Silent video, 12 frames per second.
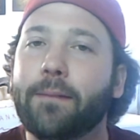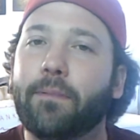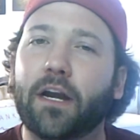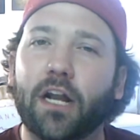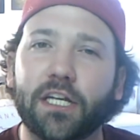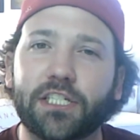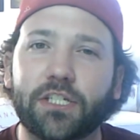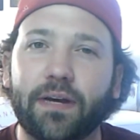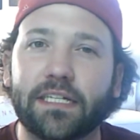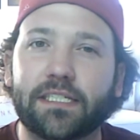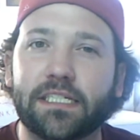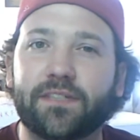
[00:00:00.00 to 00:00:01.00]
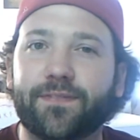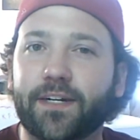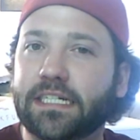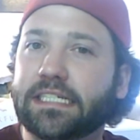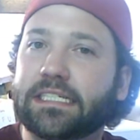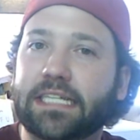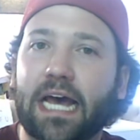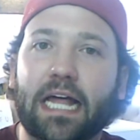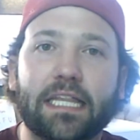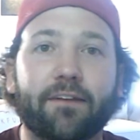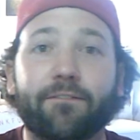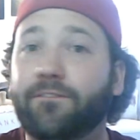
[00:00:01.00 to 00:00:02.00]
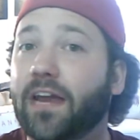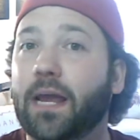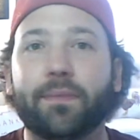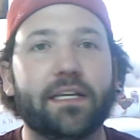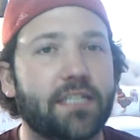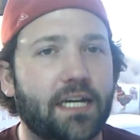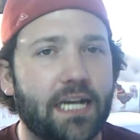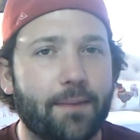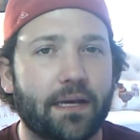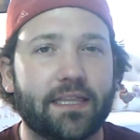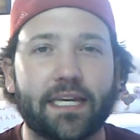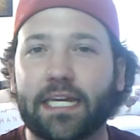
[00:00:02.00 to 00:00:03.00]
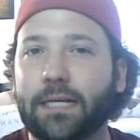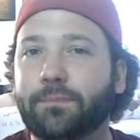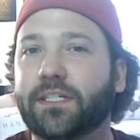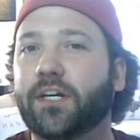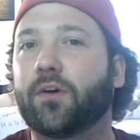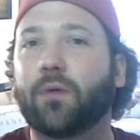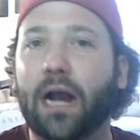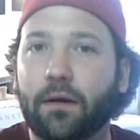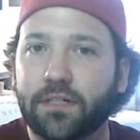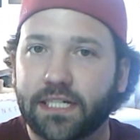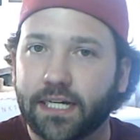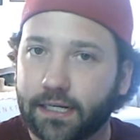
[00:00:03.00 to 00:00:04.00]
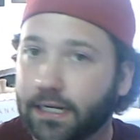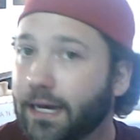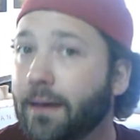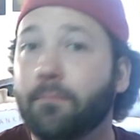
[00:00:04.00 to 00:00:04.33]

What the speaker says: but it also has this very solid family dynamic that keeps it grounded.